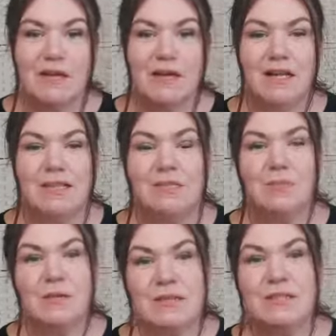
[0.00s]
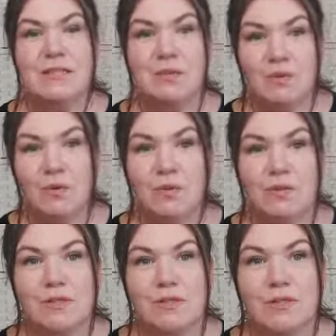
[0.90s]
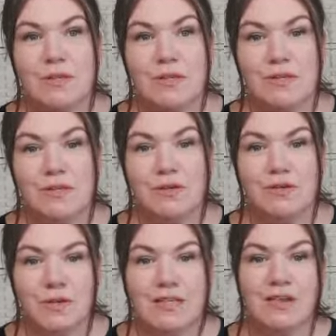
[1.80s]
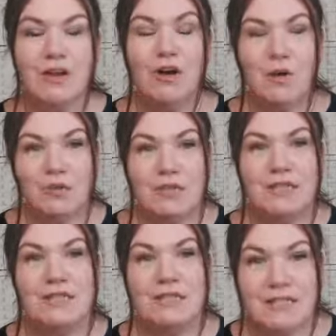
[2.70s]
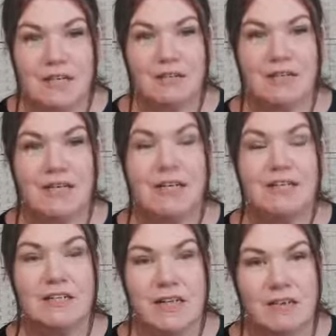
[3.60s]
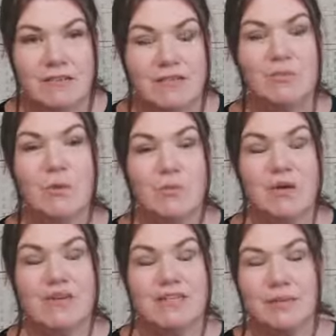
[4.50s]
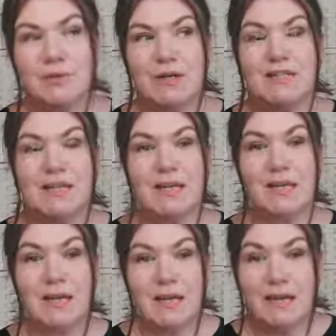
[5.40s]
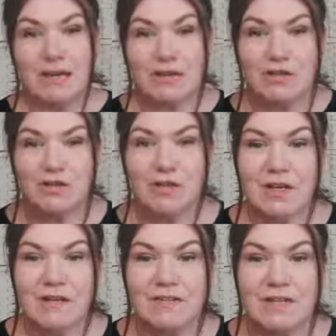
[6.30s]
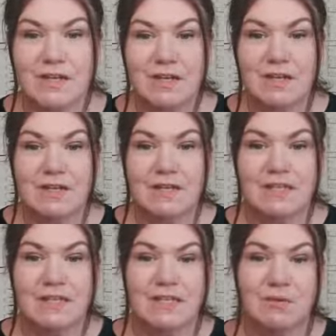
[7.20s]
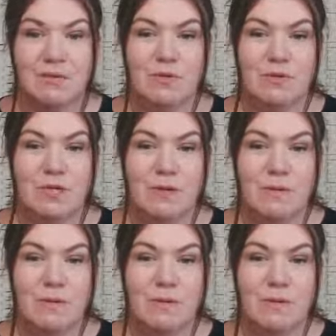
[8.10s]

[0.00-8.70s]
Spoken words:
and this brings us towards greater wholeness, integrity, and coherence when we're expressing our true gifts. And this will